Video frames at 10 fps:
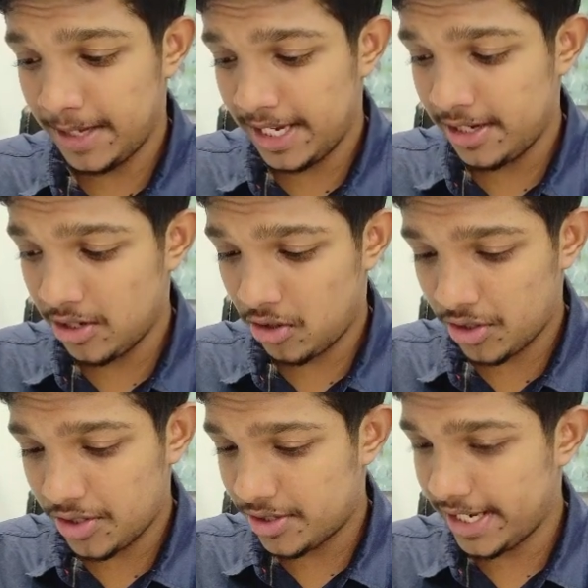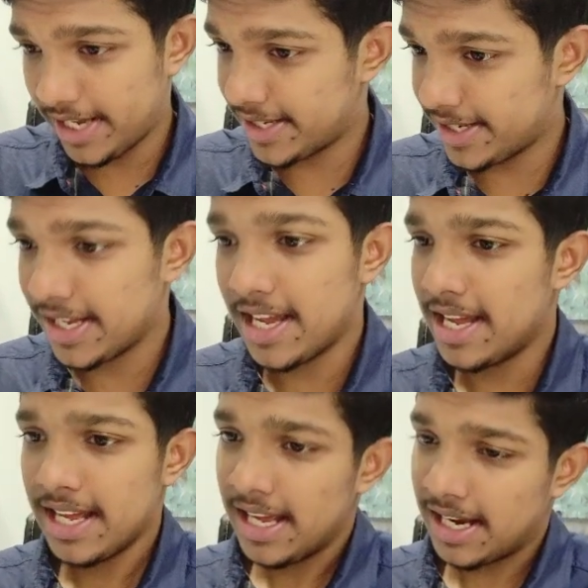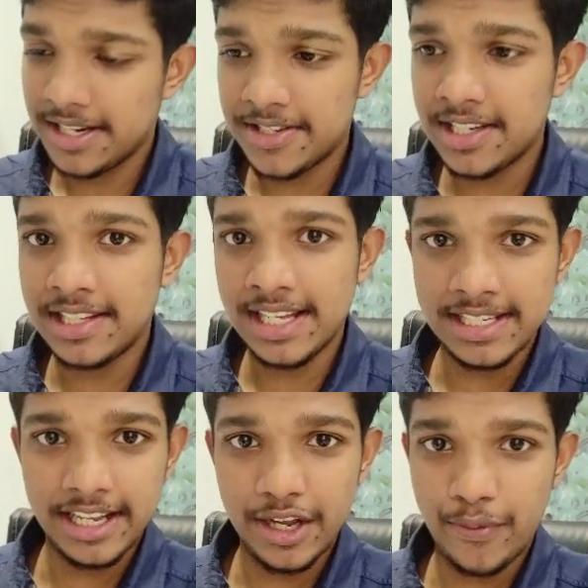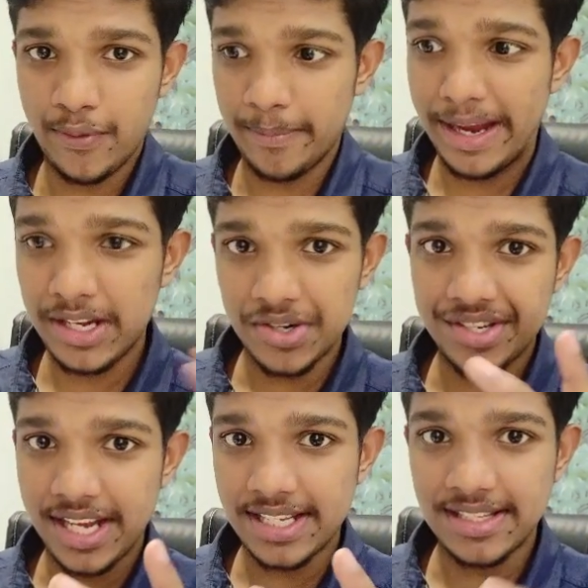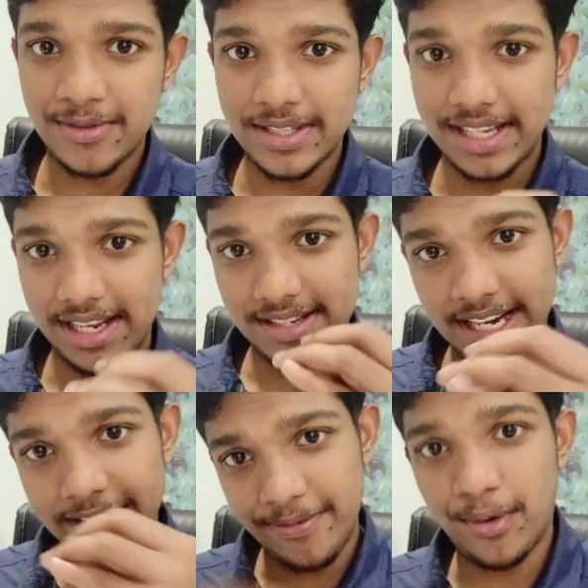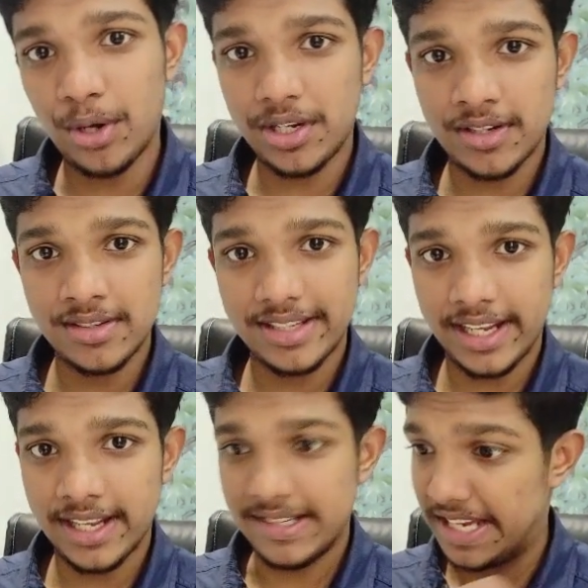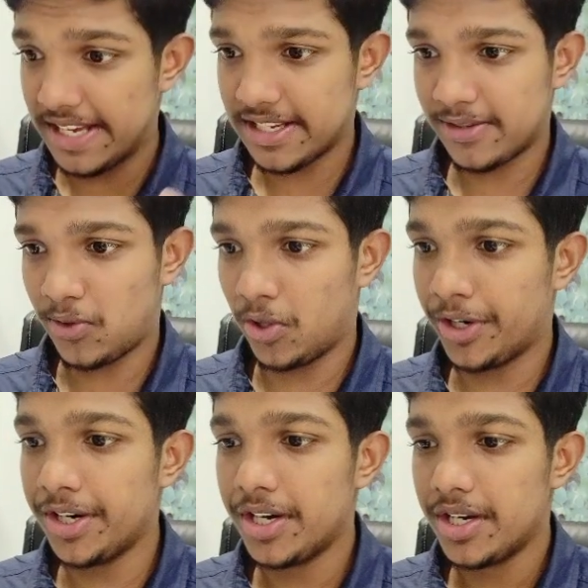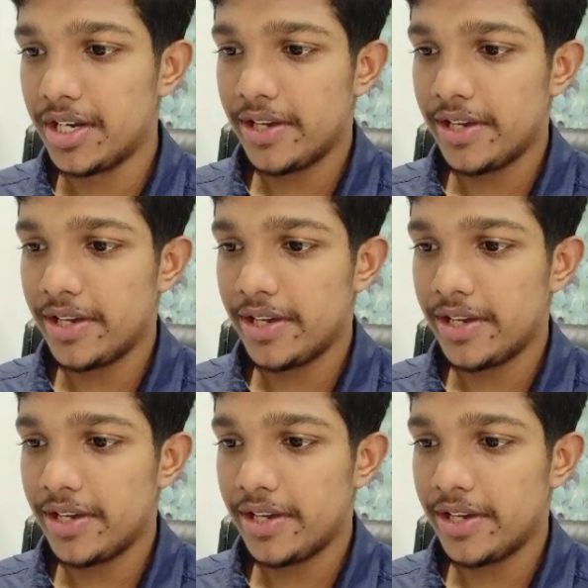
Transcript: main.css. Consider that if main.css was inside a folder, say CSS folder,